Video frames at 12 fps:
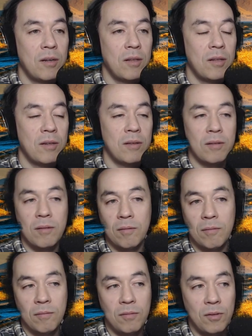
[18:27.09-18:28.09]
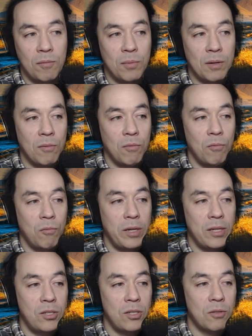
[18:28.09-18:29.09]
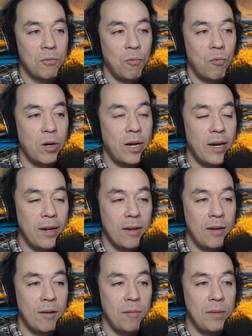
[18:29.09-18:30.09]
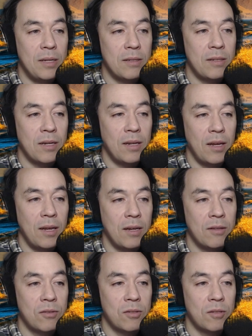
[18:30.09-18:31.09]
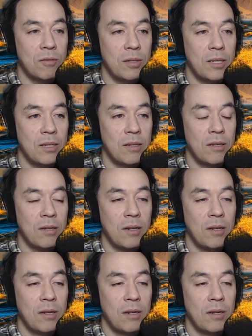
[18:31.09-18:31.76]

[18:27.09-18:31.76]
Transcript: But which is what means, yeah, answering